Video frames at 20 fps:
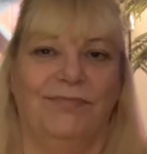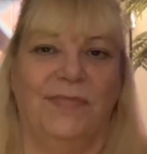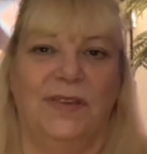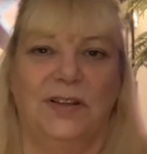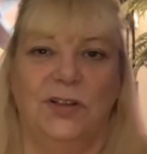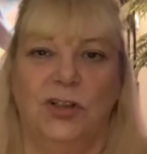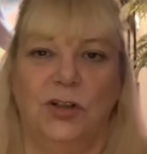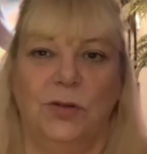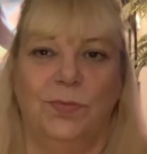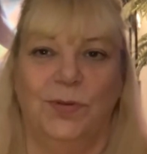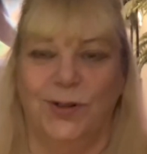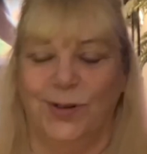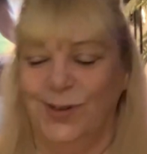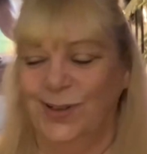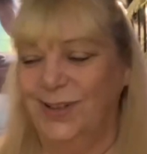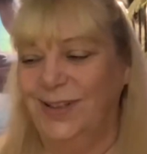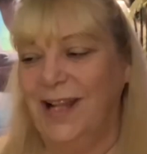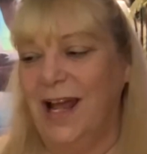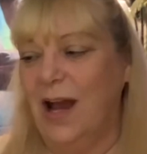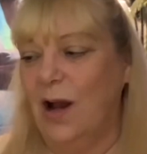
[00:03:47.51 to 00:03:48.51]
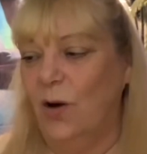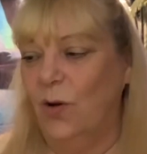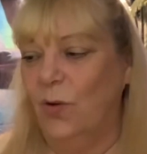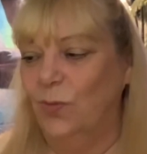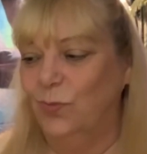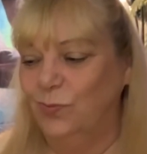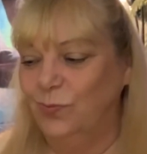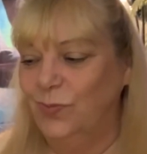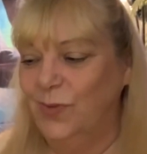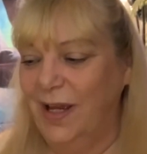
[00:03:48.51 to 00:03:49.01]
Jupiter is now
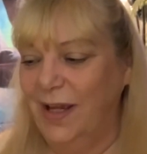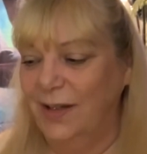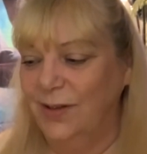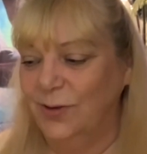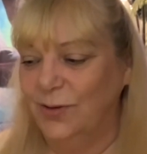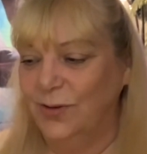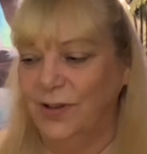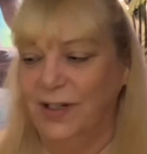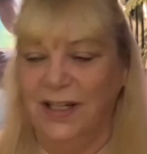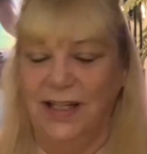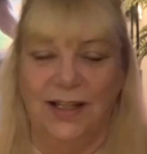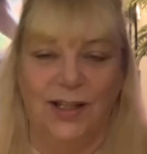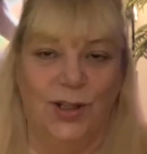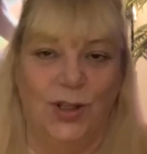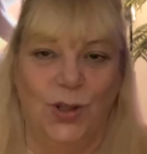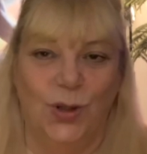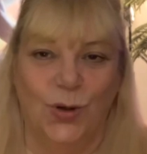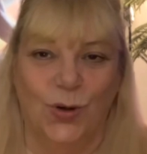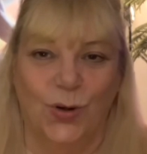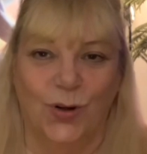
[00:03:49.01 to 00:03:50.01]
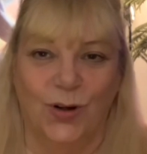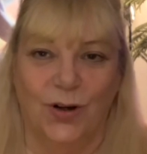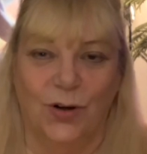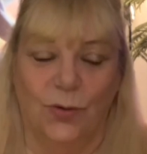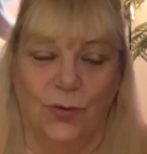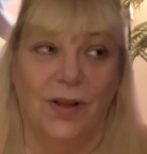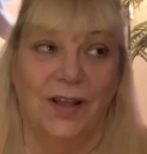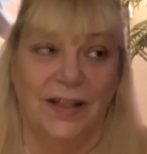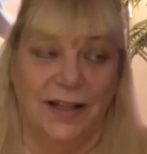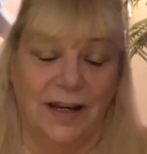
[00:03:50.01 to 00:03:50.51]
entering your,
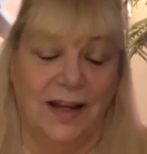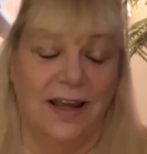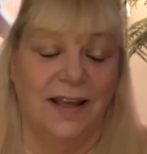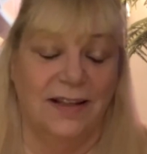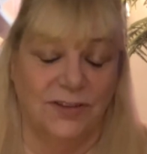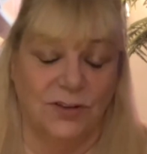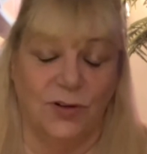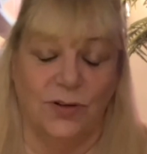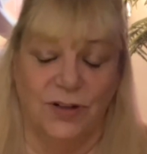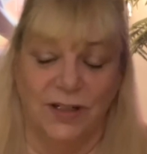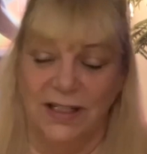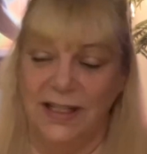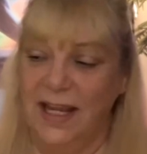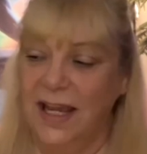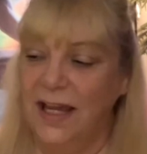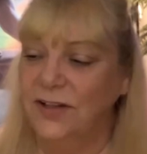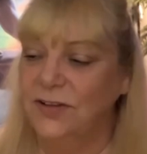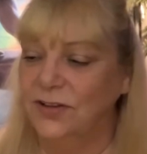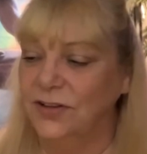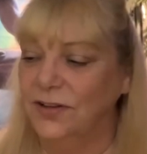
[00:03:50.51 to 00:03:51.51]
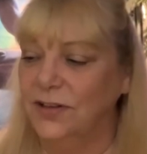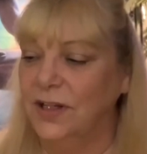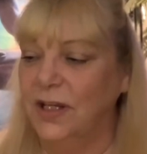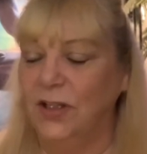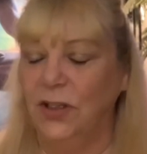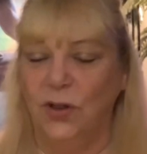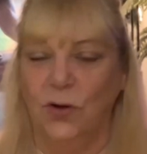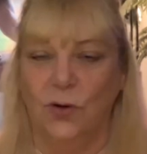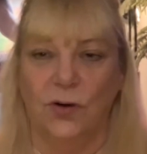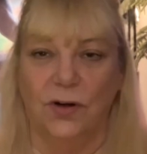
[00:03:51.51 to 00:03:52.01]
well, it has already entered
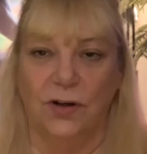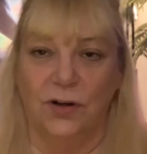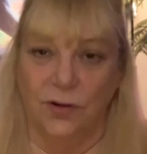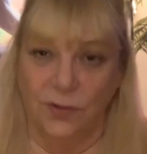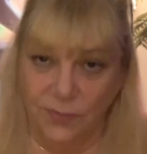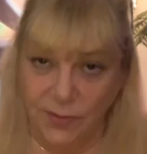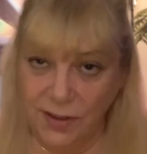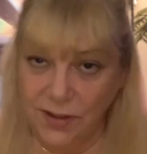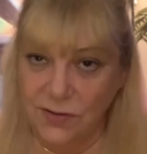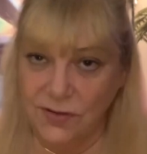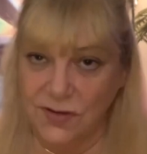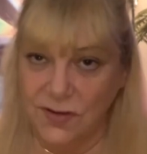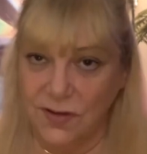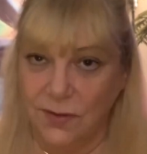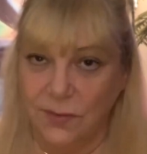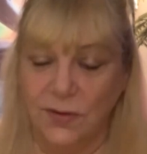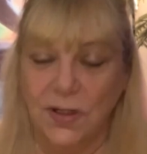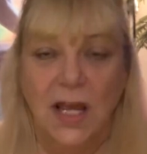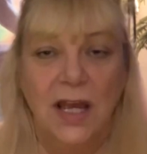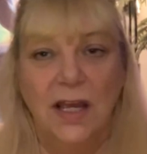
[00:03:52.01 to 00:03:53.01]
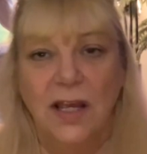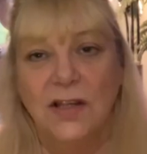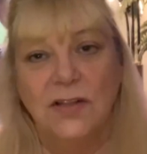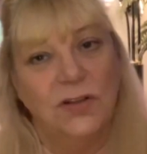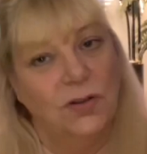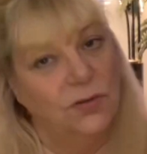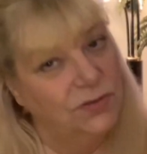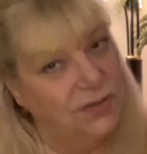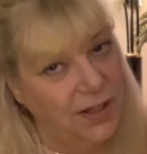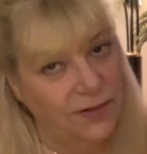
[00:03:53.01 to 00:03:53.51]
your career zone.
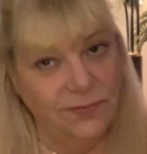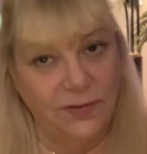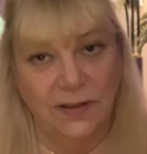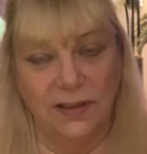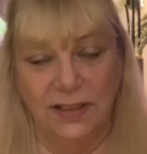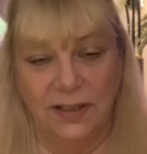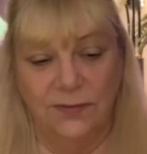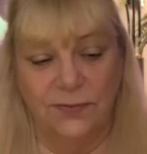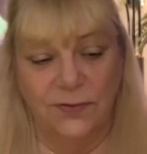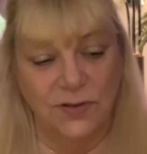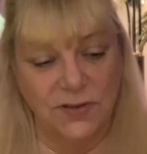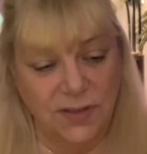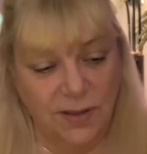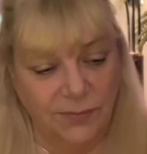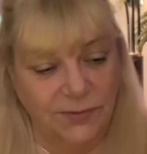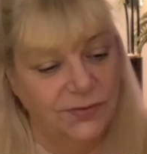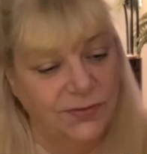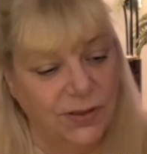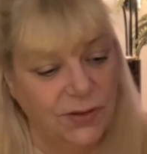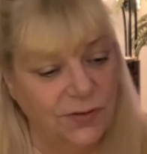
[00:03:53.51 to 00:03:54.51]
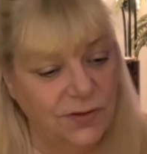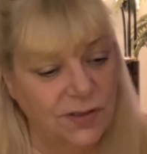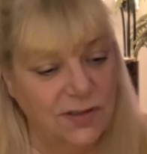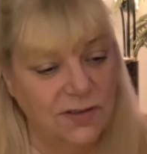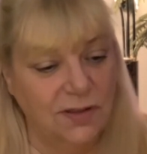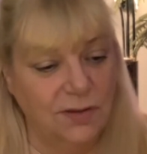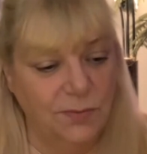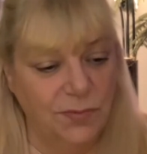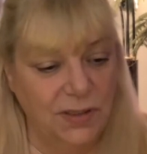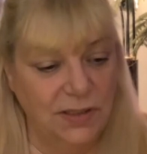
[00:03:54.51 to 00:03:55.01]
So definitely for some of you, this
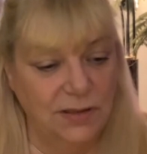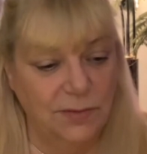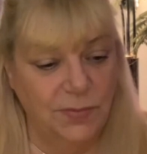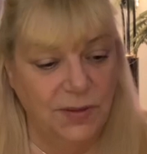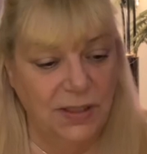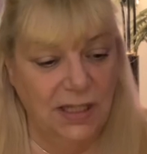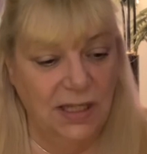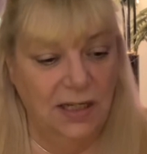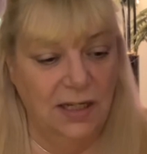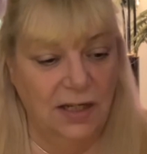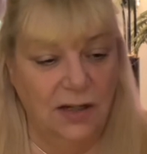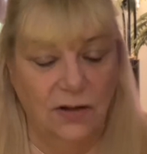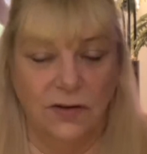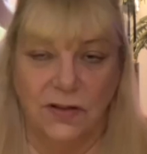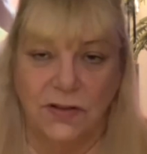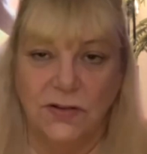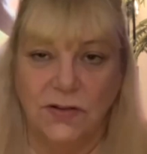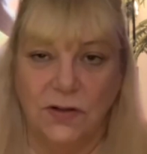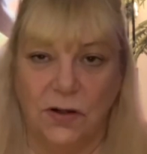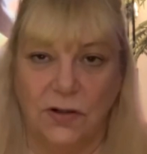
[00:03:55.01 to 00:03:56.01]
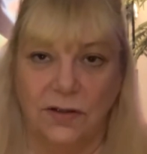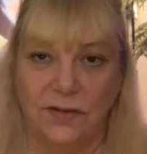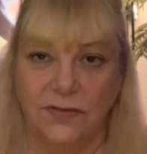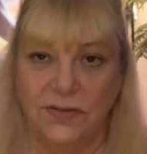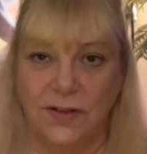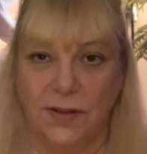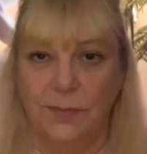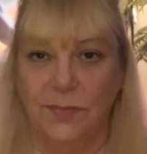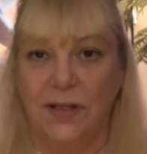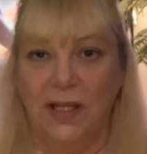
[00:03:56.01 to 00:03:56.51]
could be the beginning and the start of
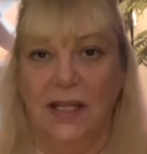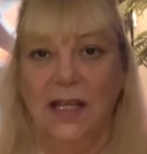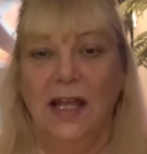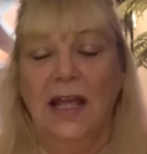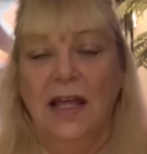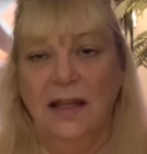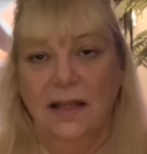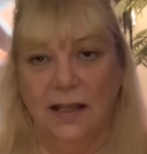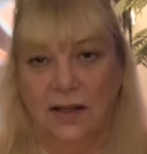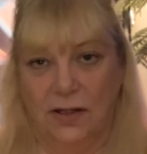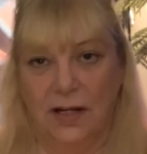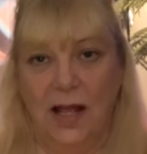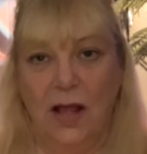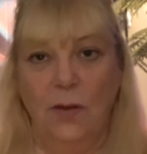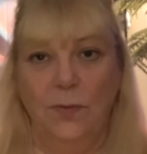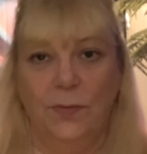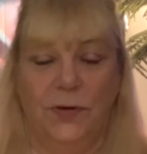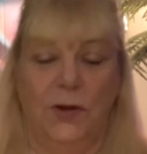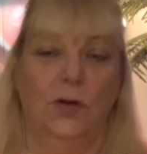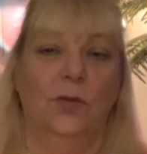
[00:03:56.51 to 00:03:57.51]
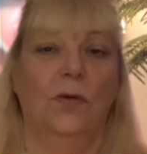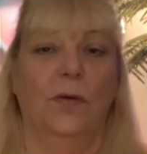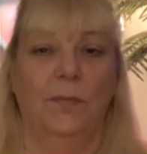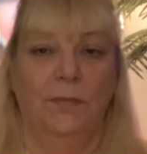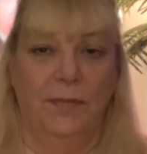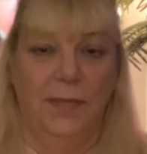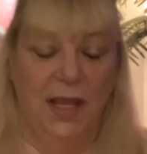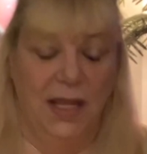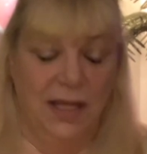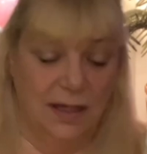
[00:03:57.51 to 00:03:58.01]
something that could help you
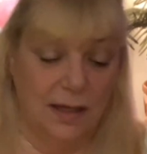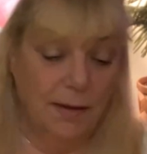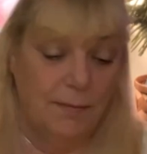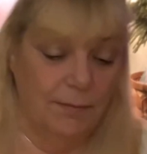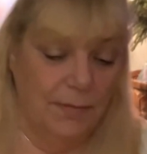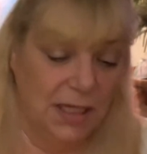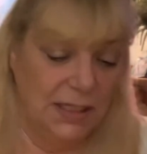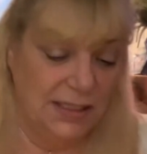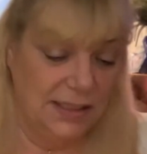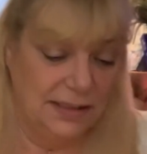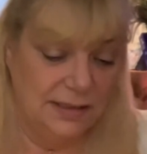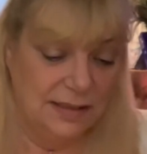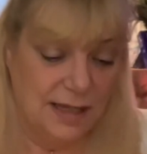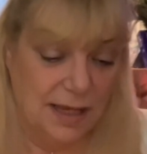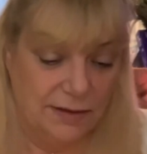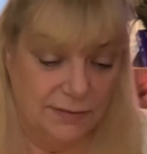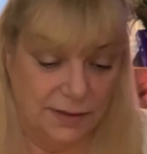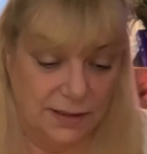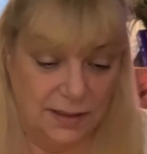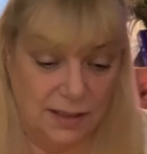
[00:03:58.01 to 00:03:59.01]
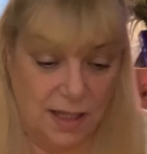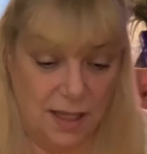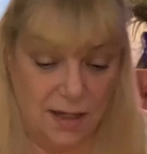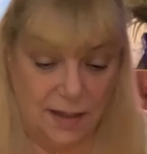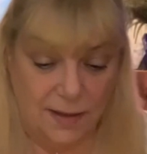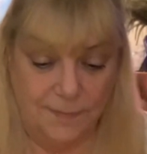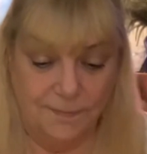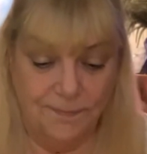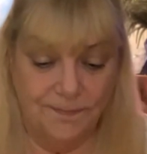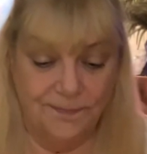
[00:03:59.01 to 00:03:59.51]
make money down the
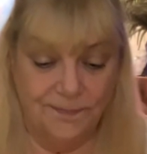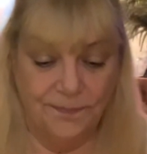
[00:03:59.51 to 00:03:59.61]
line.